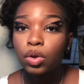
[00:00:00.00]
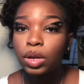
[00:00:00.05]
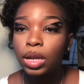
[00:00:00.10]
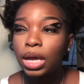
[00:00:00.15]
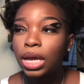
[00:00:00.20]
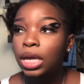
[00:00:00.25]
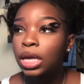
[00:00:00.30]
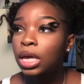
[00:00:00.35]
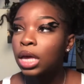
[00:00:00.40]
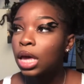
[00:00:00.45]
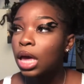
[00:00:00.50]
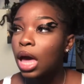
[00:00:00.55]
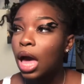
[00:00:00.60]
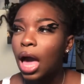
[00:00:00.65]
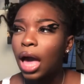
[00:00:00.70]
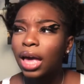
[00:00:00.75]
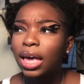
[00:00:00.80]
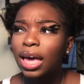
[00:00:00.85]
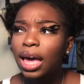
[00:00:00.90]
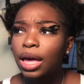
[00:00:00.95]
Like,
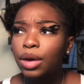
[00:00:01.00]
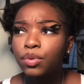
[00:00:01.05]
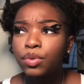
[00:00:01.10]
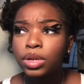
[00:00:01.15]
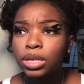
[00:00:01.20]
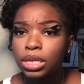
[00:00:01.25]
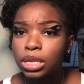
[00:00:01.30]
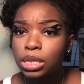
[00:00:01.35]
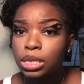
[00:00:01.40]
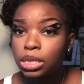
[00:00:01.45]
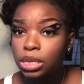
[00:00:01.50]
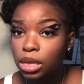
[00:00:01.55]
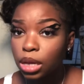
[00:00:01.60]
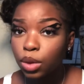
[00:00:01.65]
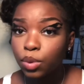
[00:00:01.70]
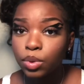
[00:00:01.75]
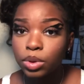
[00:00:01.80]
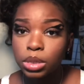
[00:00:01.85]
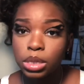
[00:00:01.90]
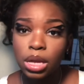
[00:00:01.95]
I got really
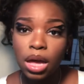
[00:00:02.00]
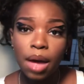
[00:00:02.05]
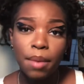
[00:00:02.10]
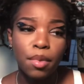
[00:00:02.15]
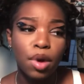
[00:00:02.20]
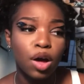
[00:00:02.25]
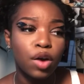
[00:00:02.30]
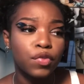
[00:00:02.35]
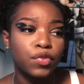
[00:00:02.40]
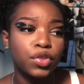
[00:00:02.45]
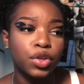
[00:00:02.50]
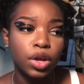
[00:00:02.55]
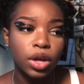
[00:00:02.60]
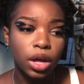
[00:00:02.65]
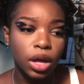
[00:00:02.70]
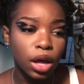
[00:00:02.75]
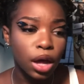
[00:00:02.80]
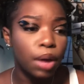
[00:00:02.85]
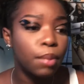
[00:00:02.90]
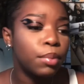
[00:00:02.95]
sick one time off their
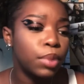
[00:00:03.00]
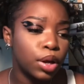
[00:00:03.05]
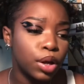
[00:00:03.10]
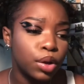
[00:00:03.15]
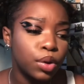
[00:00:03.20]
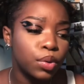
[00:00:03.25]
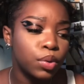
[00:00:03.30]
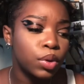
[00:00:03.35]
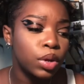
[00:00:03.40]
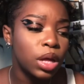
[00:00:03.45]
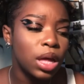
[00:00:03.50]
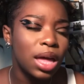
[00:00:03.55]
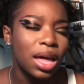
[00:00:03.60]
gumbo.